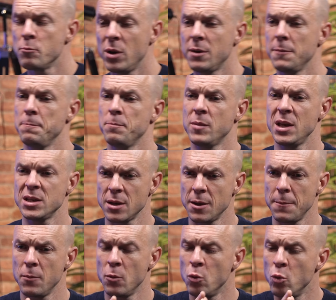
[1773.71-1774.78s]
But there's
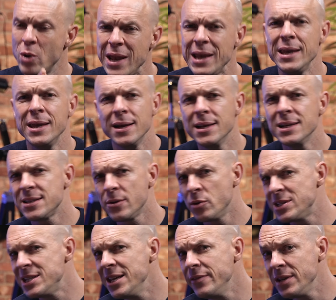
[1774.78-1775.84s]
regular
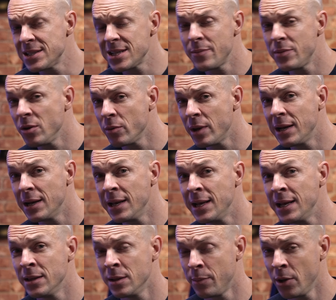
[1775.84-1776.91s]
receiving something regular
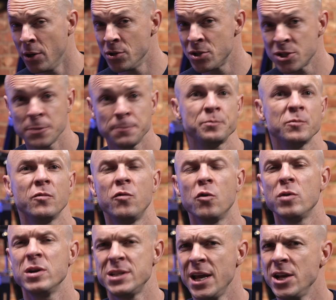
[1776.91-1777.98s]
in the post
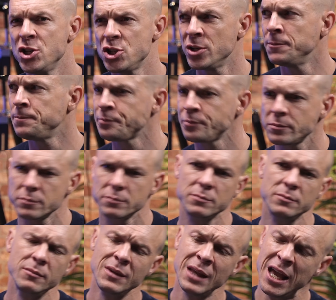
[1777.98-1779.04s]
for retention
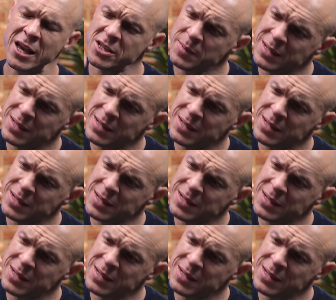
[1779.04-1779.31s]
has